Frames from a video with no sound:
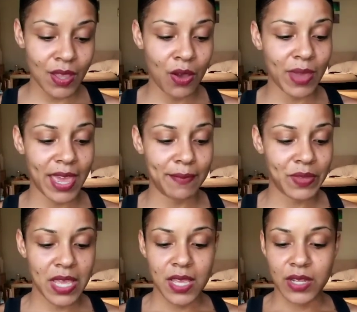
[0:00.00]
Okay,
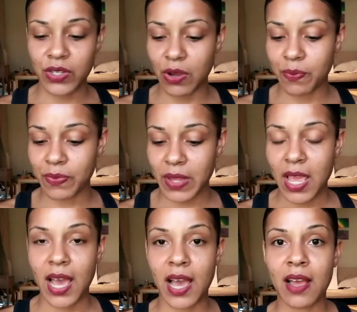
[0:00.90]
so
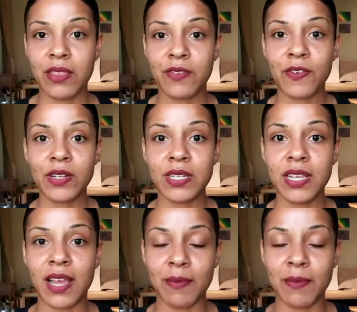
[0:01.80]
the first thing,